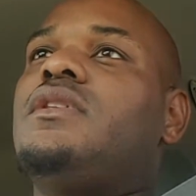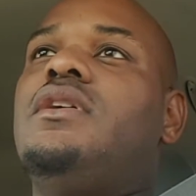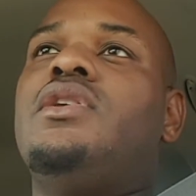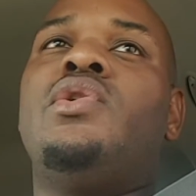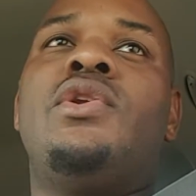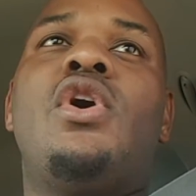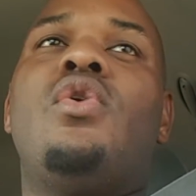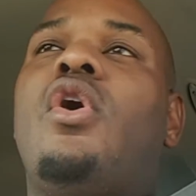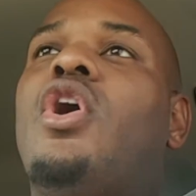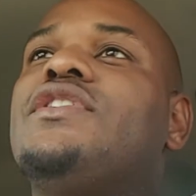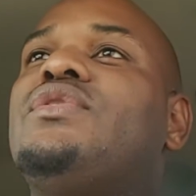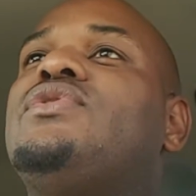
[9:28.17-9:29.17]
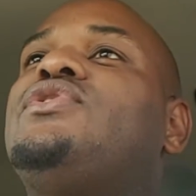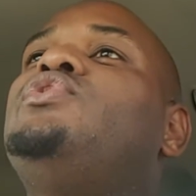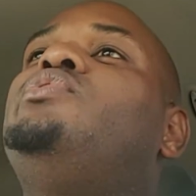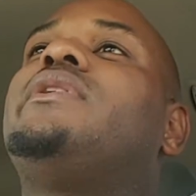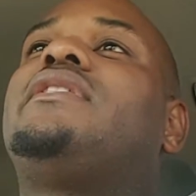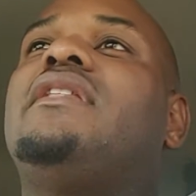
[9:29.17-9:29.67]
You know, also too,
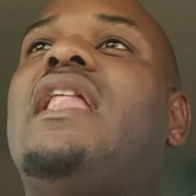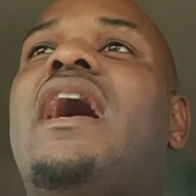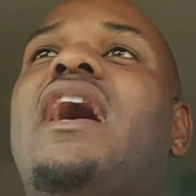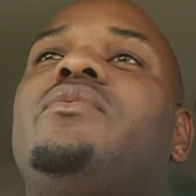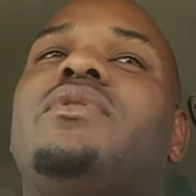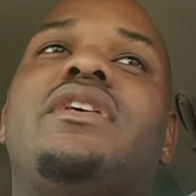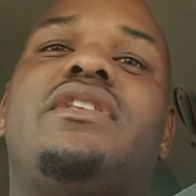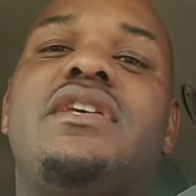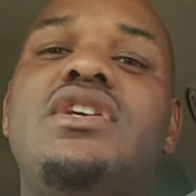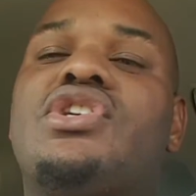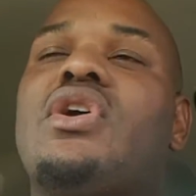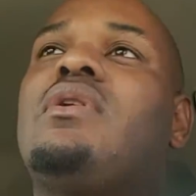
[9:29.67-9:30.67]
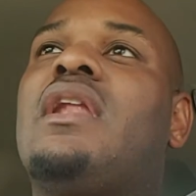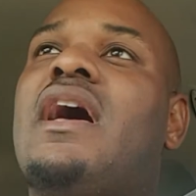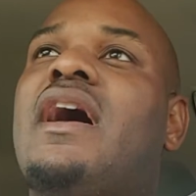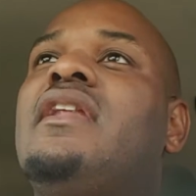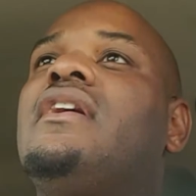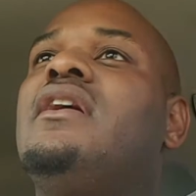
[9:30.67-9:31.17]
with the line, with the t-shirt
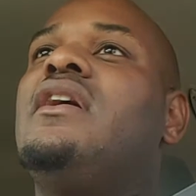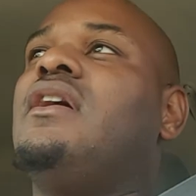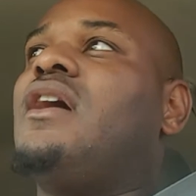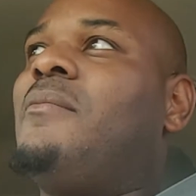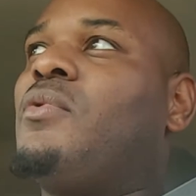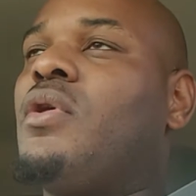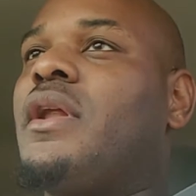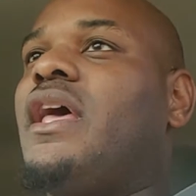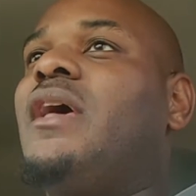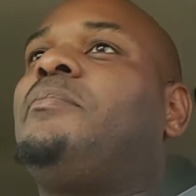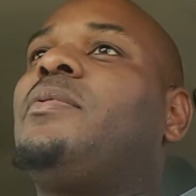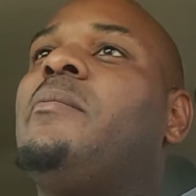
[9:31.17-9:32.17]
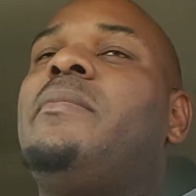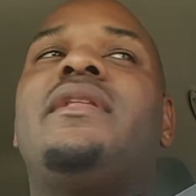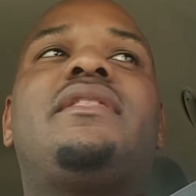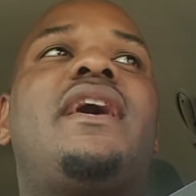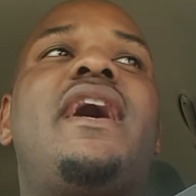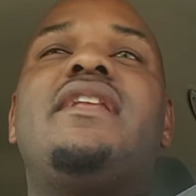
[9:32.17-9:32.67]
line, I'm going to
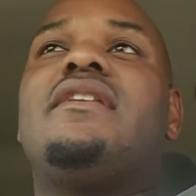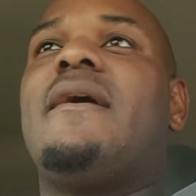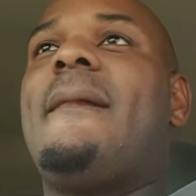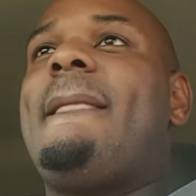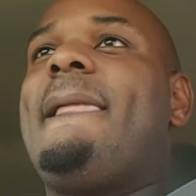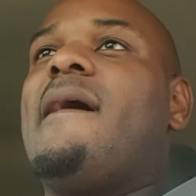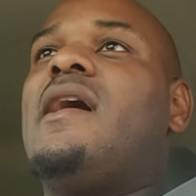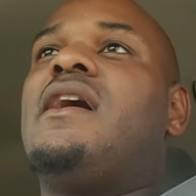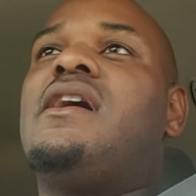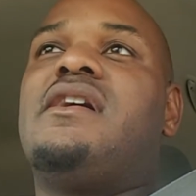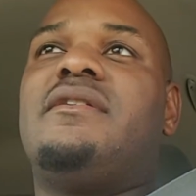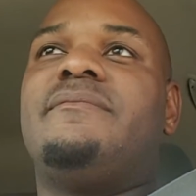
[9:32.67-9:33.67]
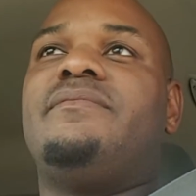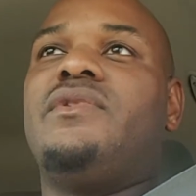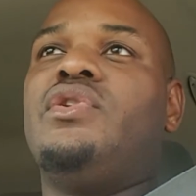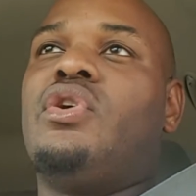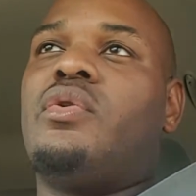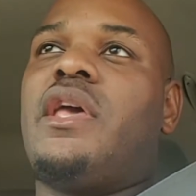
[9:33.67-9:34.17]
implement that,
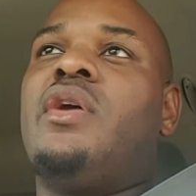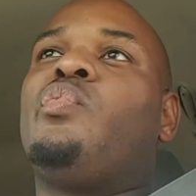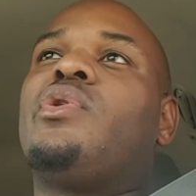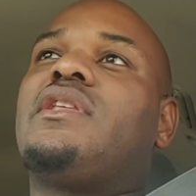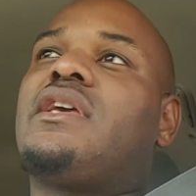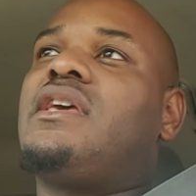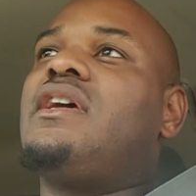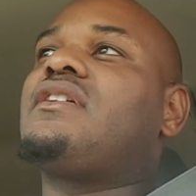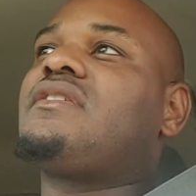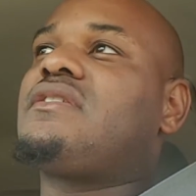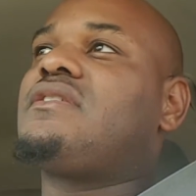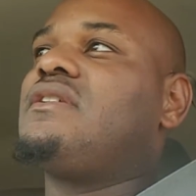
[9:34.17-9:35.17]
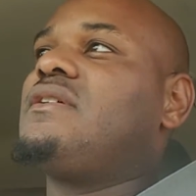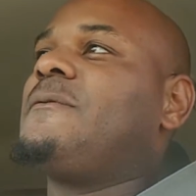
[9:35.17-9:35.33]
you know, in with the kicks.